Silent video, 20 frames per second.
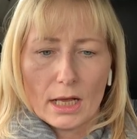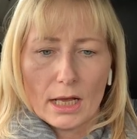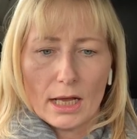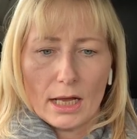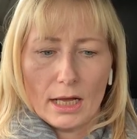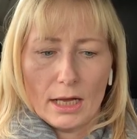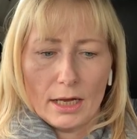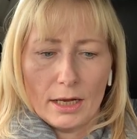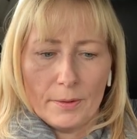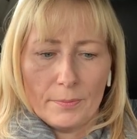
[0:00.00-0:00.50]

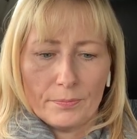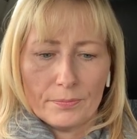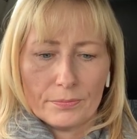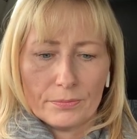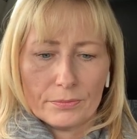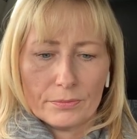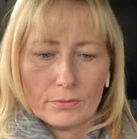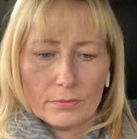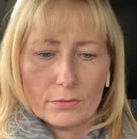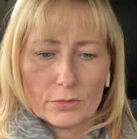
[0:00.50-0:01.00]

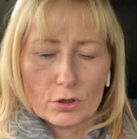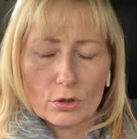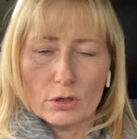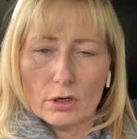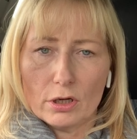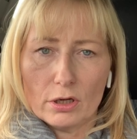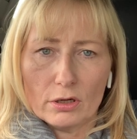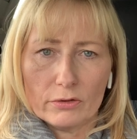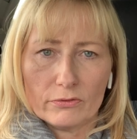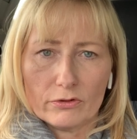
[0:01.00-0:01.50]
So
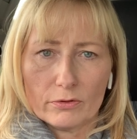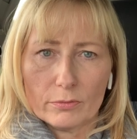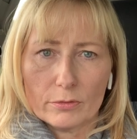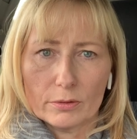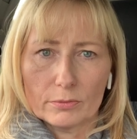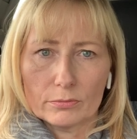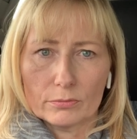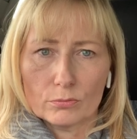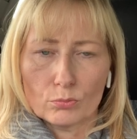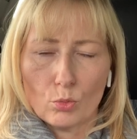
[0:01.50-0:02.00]
learn from
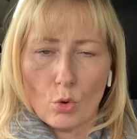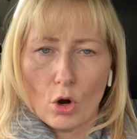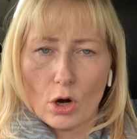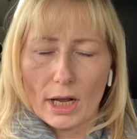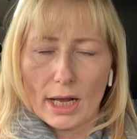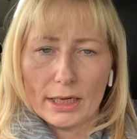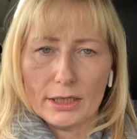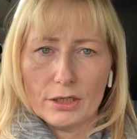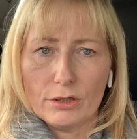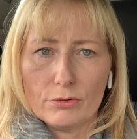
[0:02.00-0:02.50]
them. What
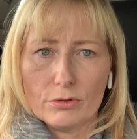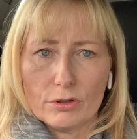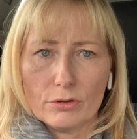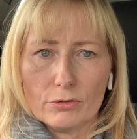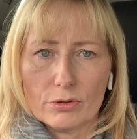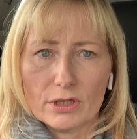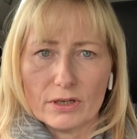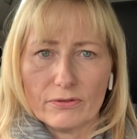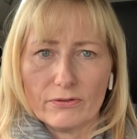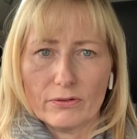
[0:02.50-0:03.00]
can you do
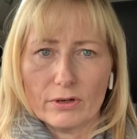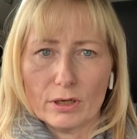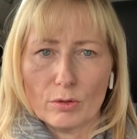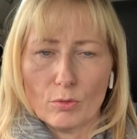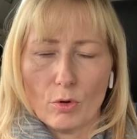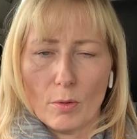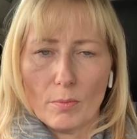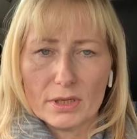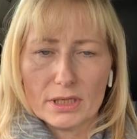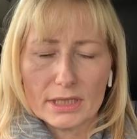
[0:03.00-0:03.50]
differently?
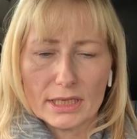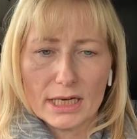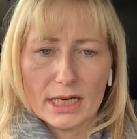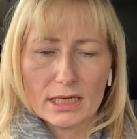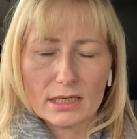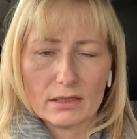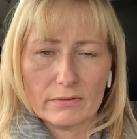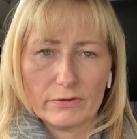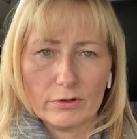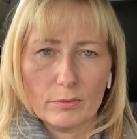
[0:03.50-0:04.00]
What
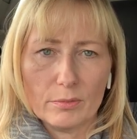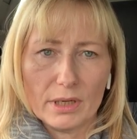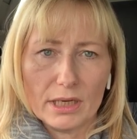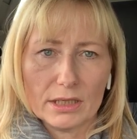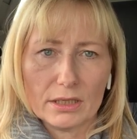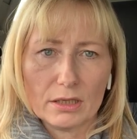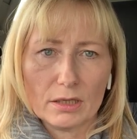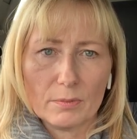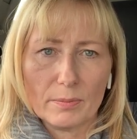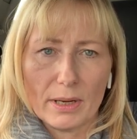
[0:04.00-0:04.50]
mistakes have you
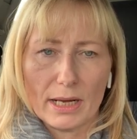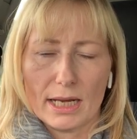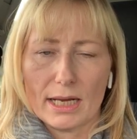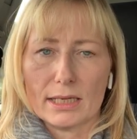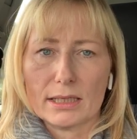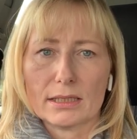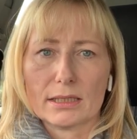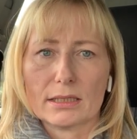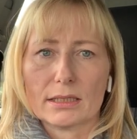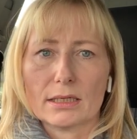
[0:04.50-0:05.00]
made in the
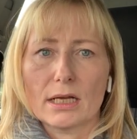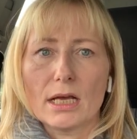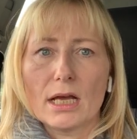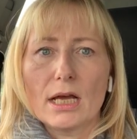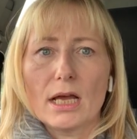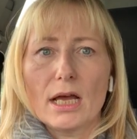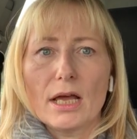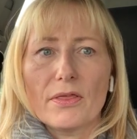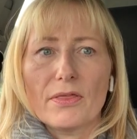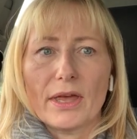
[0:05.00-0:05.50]
past
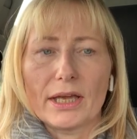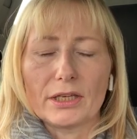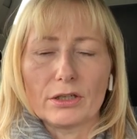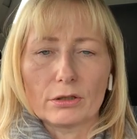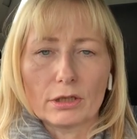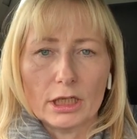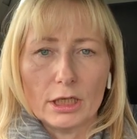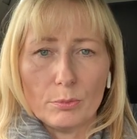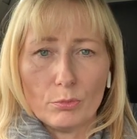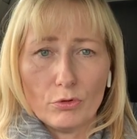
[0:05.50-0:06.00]
that you
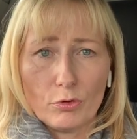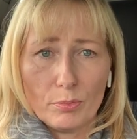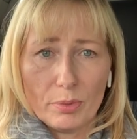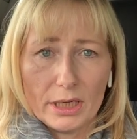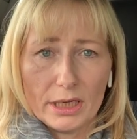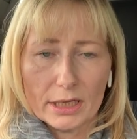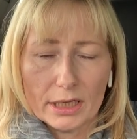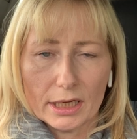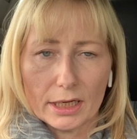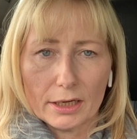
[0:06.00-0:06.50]
keep
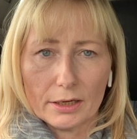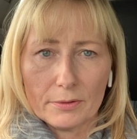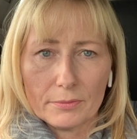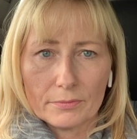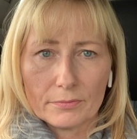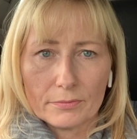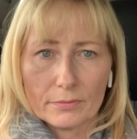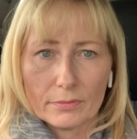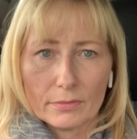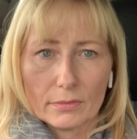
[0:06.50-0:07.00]
repeating?
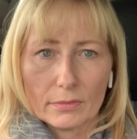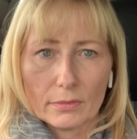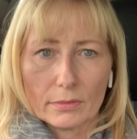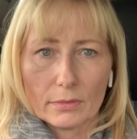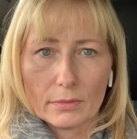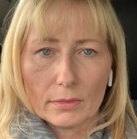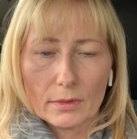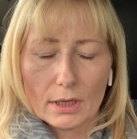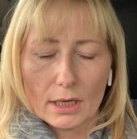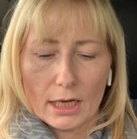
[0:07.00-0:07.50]

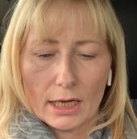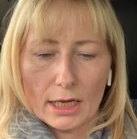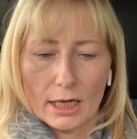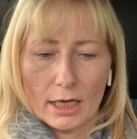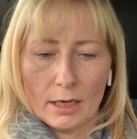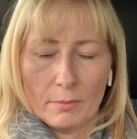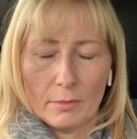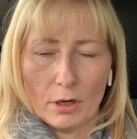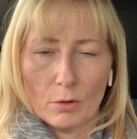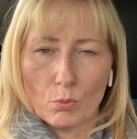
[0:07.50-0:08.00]

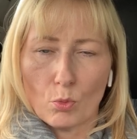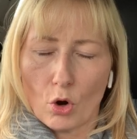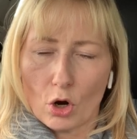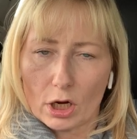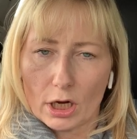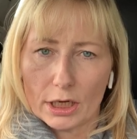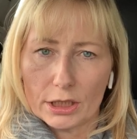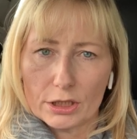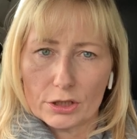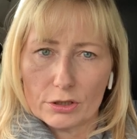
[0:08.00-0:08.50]
And what
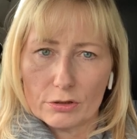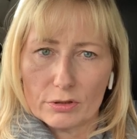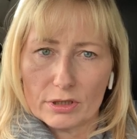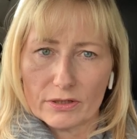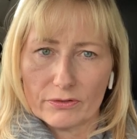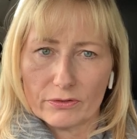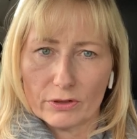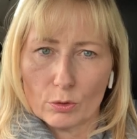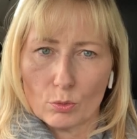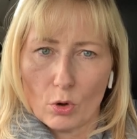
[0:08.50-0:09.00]
can you do
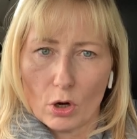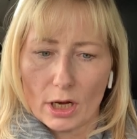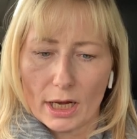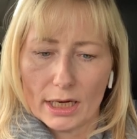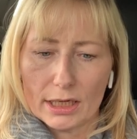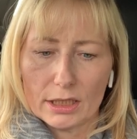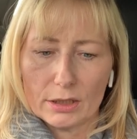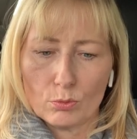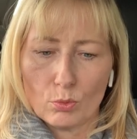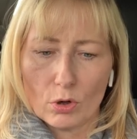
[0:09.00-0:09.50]
differently? What
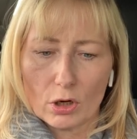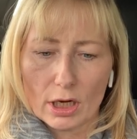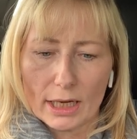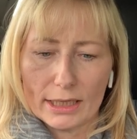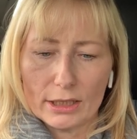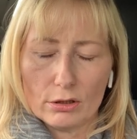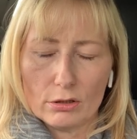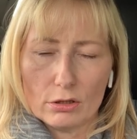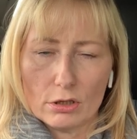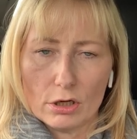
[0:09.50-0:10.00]

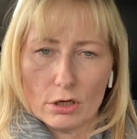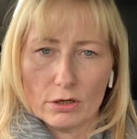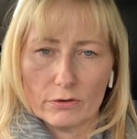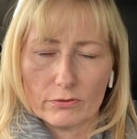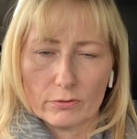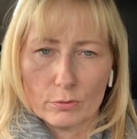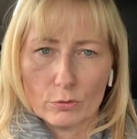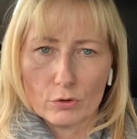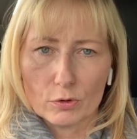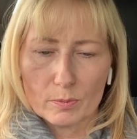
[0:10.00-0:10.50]
can you learn
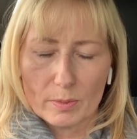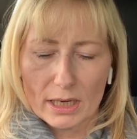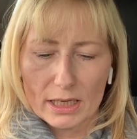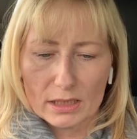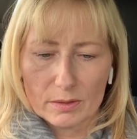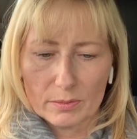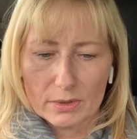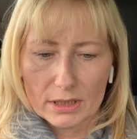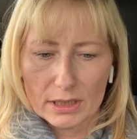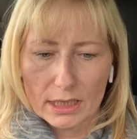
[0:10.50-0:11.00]
from those
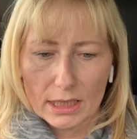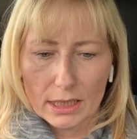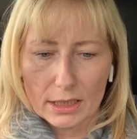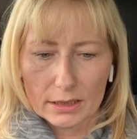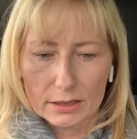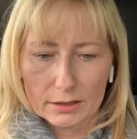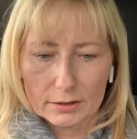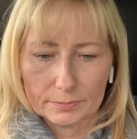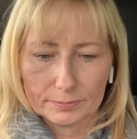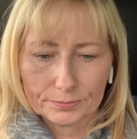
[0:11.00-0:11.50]
past
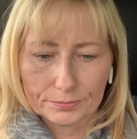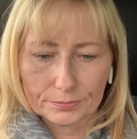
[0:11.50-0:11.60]
mistakes?